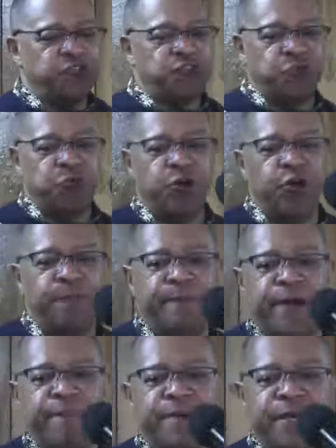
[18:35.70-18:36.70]
used to worry
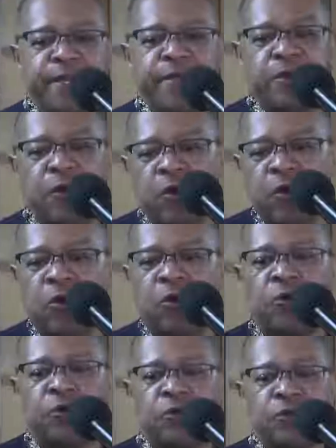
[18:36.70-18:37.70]
about money
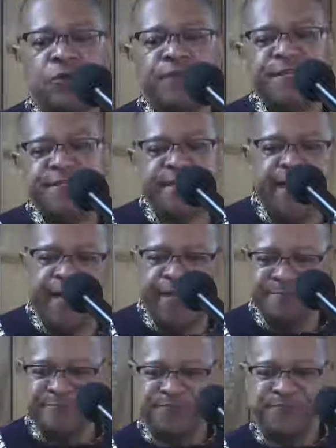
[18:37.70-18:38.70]
all the
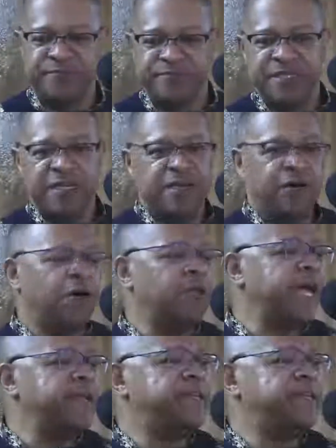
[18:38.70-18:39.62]
time. All